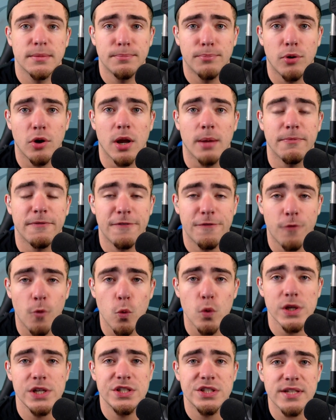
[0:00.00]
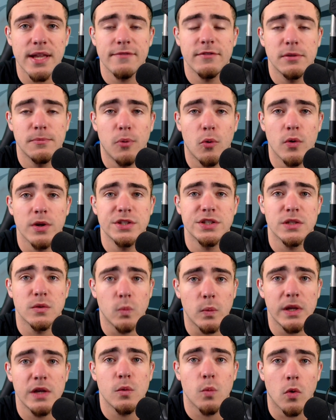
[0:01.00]
put up 47 points in
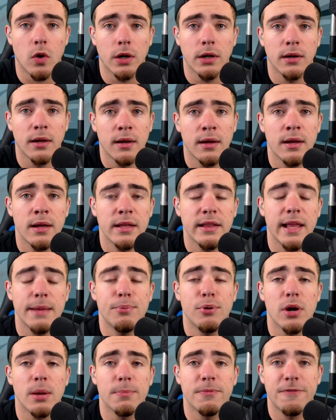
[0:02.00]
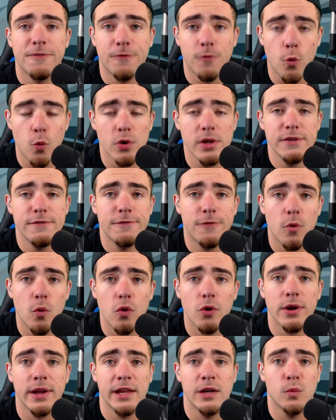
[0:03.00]
week 1. They put up
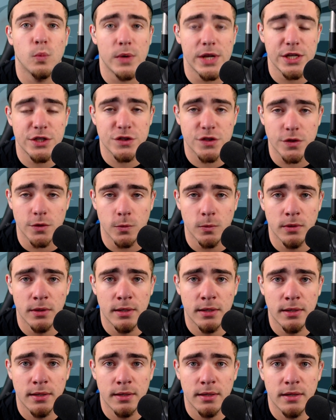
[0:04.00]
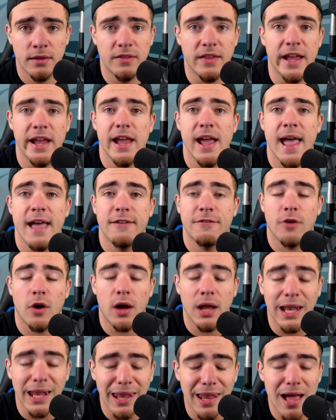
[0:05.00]
44 in week 2. They have
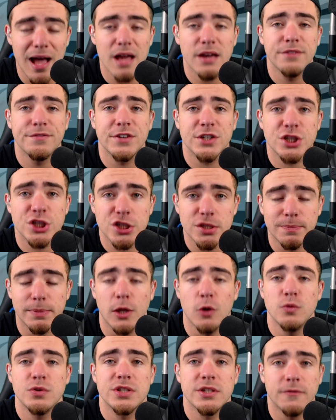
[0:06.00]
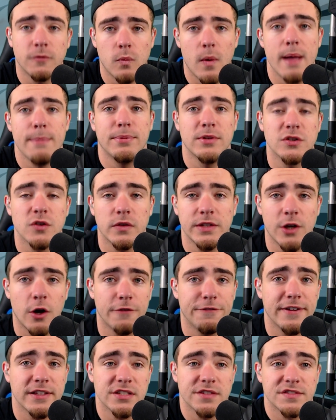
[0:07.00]
a lot of explosive weapons on the
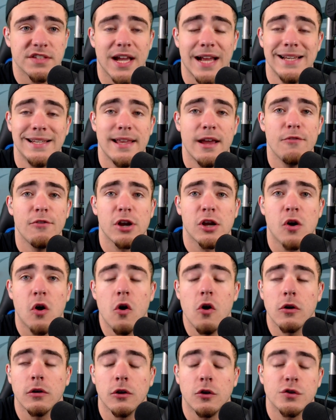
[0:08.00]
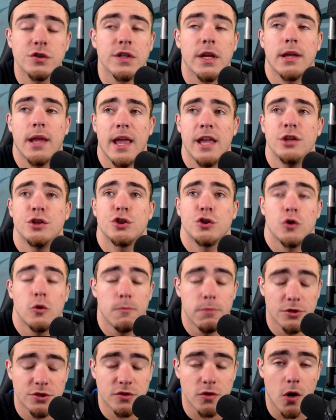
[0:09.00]
offensive side. Derek Carr looks like a
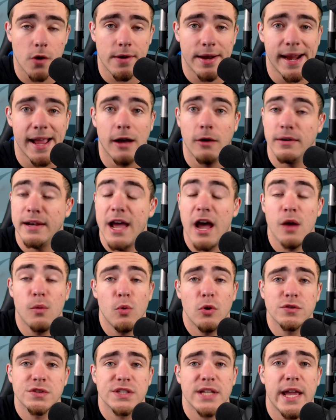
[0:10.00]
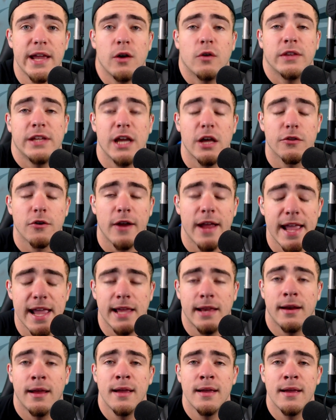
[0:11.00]
superstar right now. Now, I will say, on the other
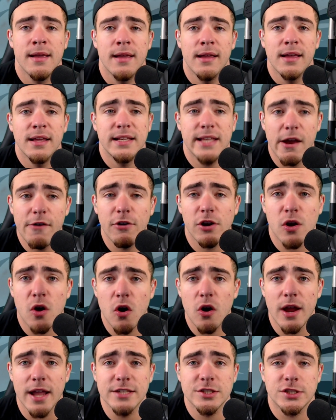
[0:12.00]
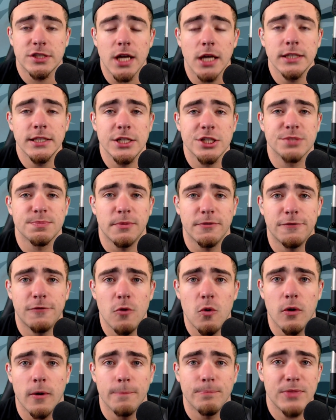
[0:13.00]
hand, Derek Carr has done this
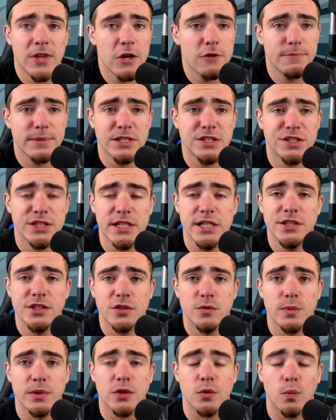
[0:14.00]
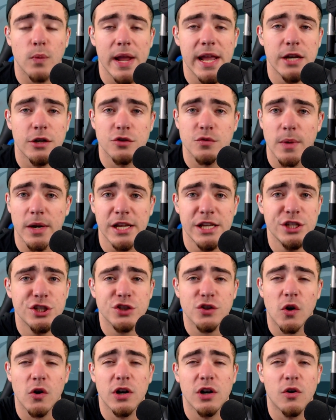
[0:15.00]
before. There have been seasons with the Raiders where he
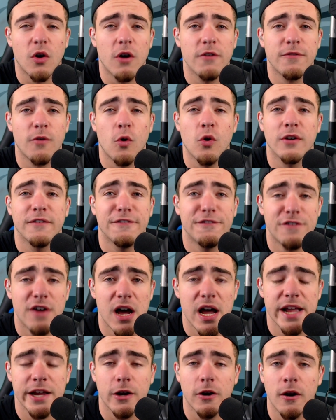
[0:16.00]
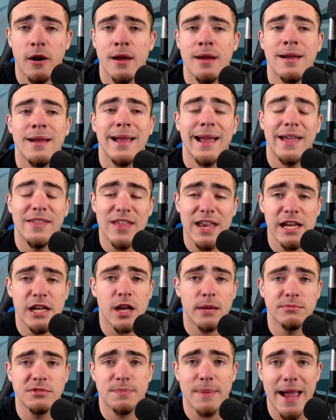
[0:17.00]
started off on fire, and then he
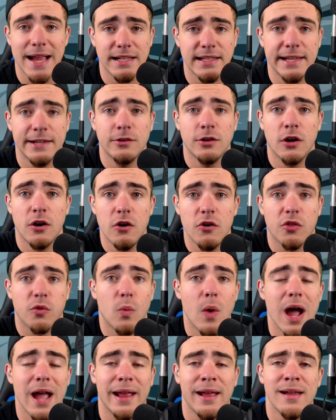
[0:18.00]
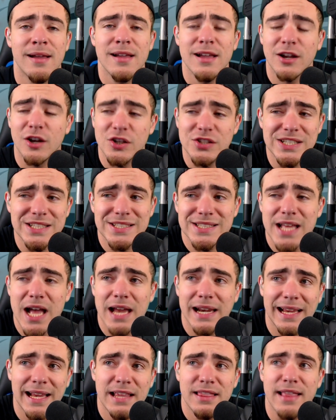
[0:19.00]
comes back down to earth. Why? Because he's
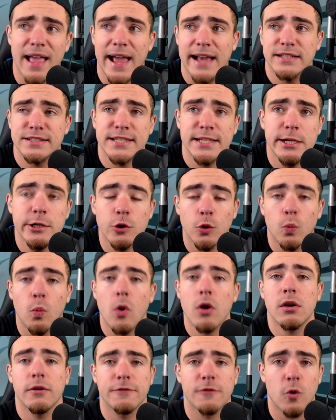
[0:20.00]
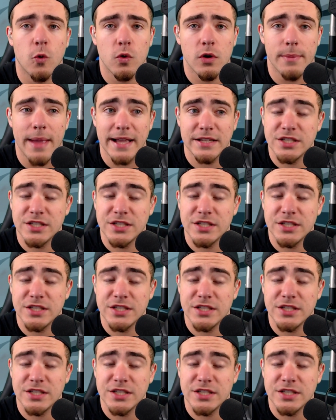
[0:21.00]
not in that tier 1 of quarterbacks.